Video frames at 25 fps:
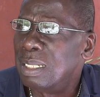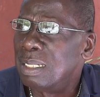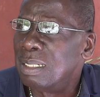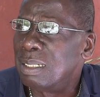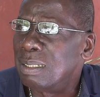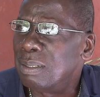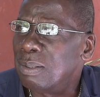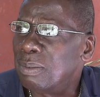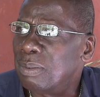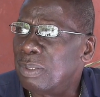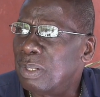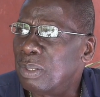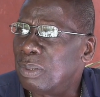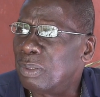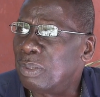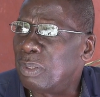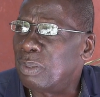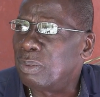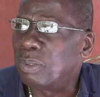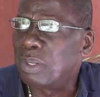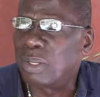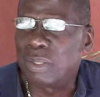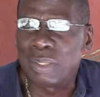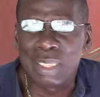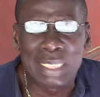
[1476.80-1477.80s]
we
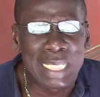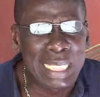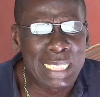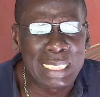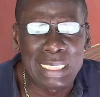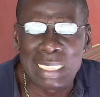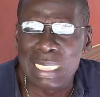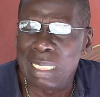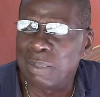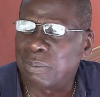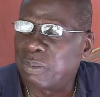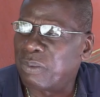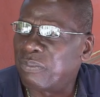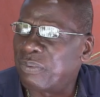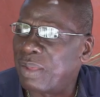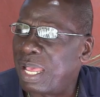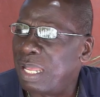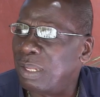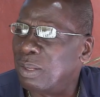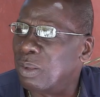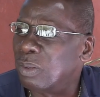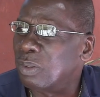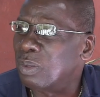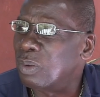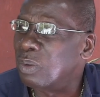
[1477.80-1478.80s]
don't dig deep to
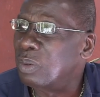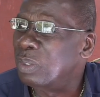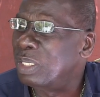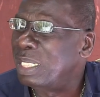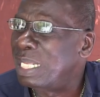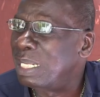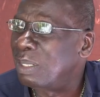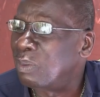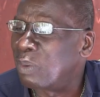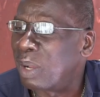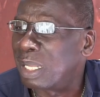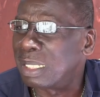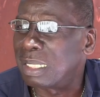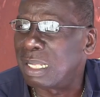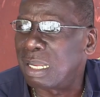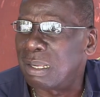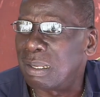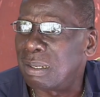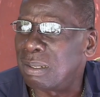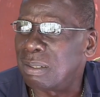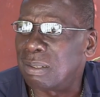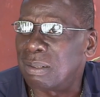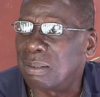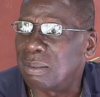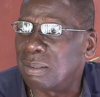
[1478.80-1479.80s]
find out who did what,
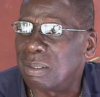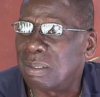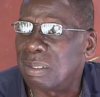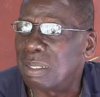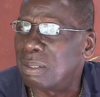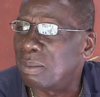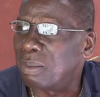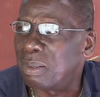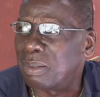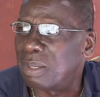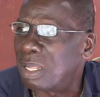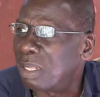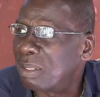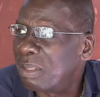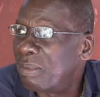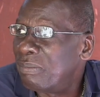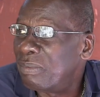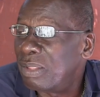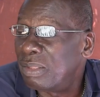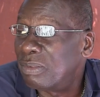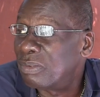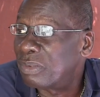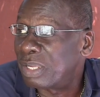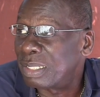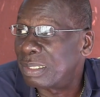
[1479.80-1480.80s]
or they're not
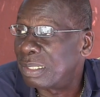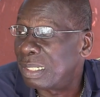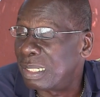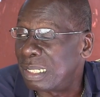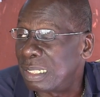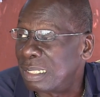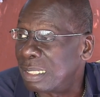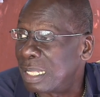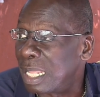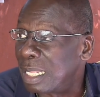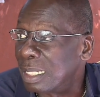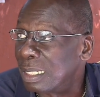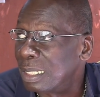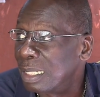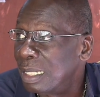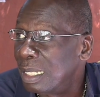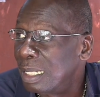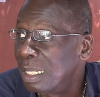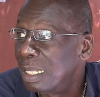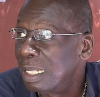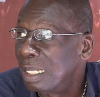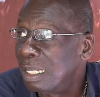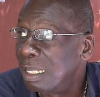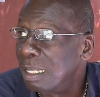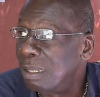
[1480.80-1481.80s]
even interested in that,
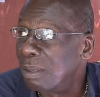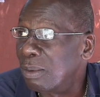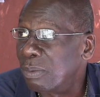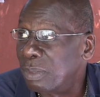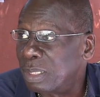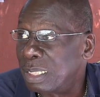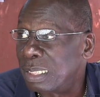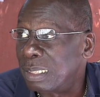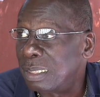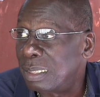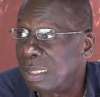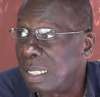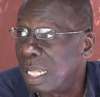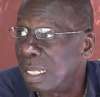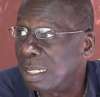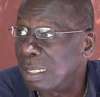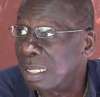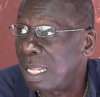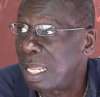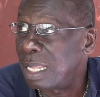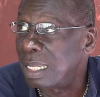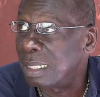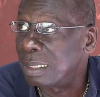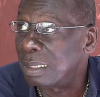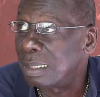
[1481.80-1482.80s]
you know, which is not
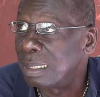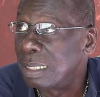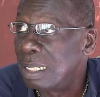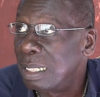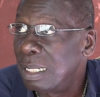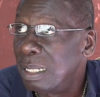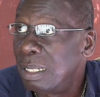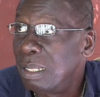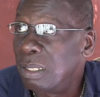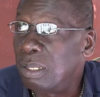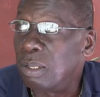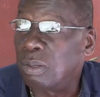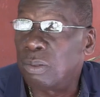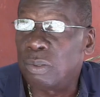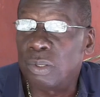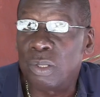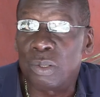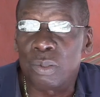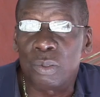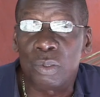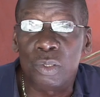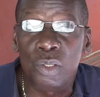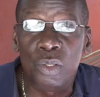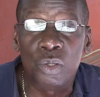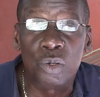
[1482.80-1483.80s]
nice.
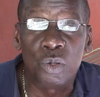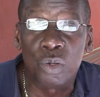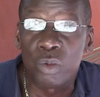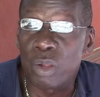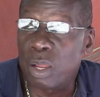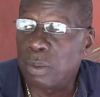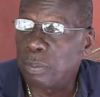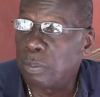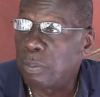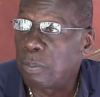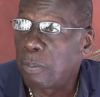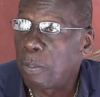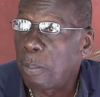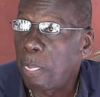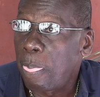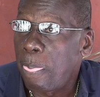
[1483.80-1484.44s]
Europe,